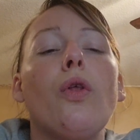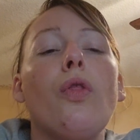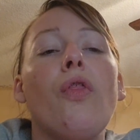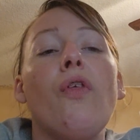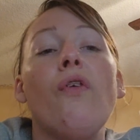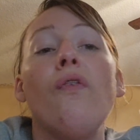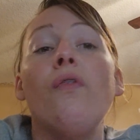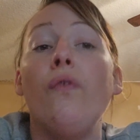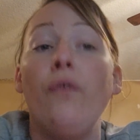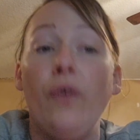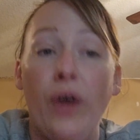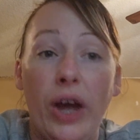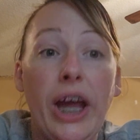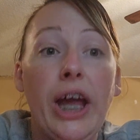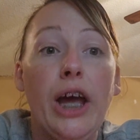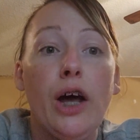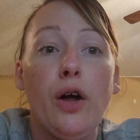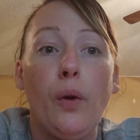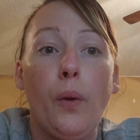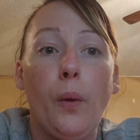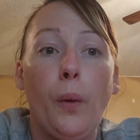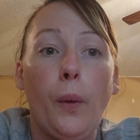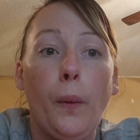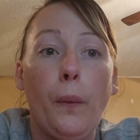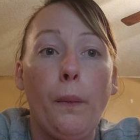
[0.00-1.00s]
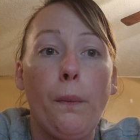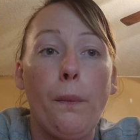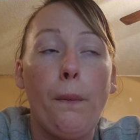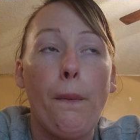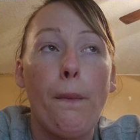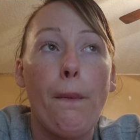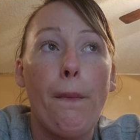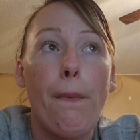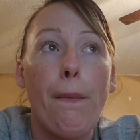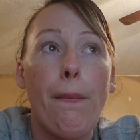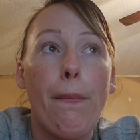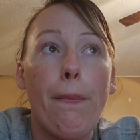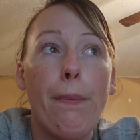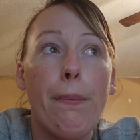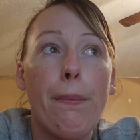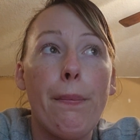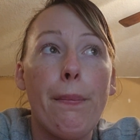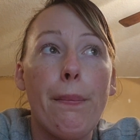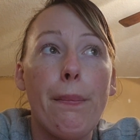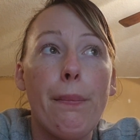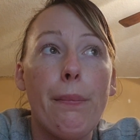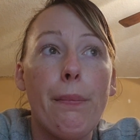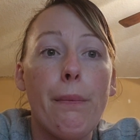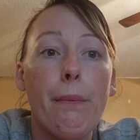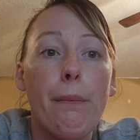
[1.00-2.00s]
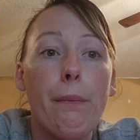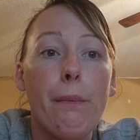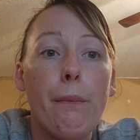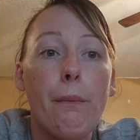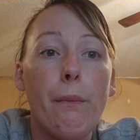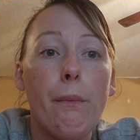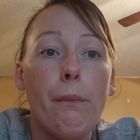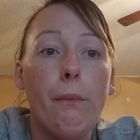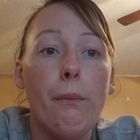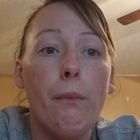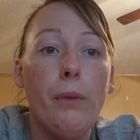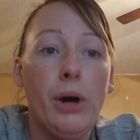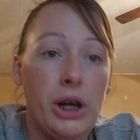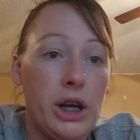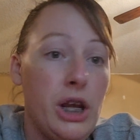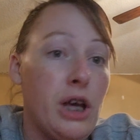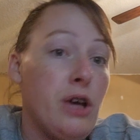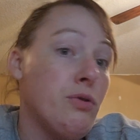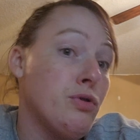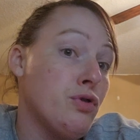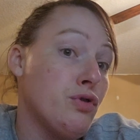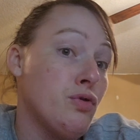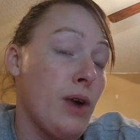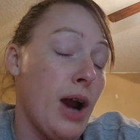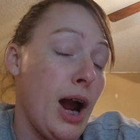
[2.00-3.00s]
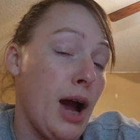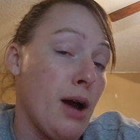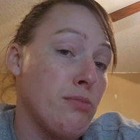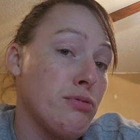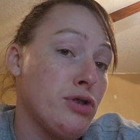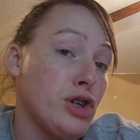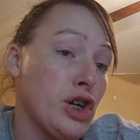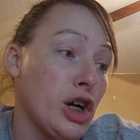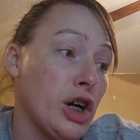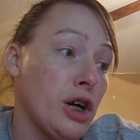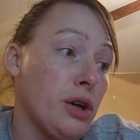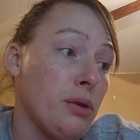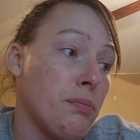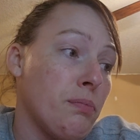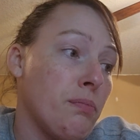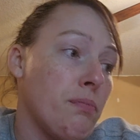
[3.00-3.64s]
the veil when he was raptured.